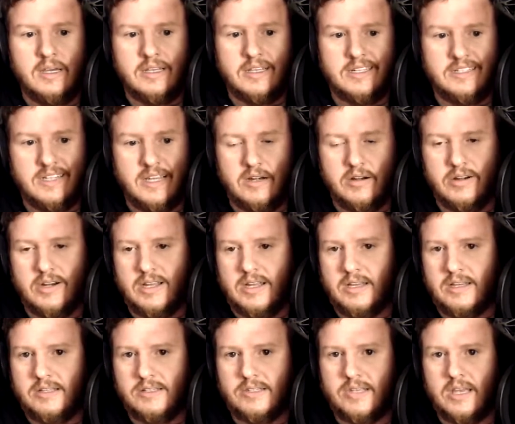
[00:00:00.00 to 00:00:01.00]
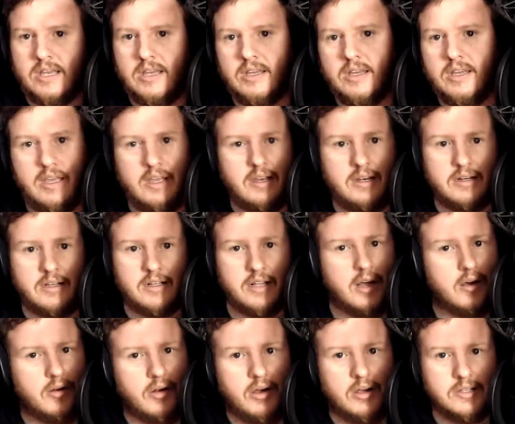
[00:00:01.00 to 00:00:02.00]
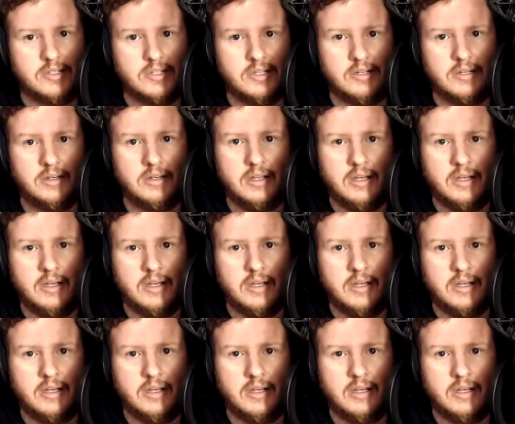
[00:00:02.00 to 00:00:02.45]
Container Days, and Cloud Austin.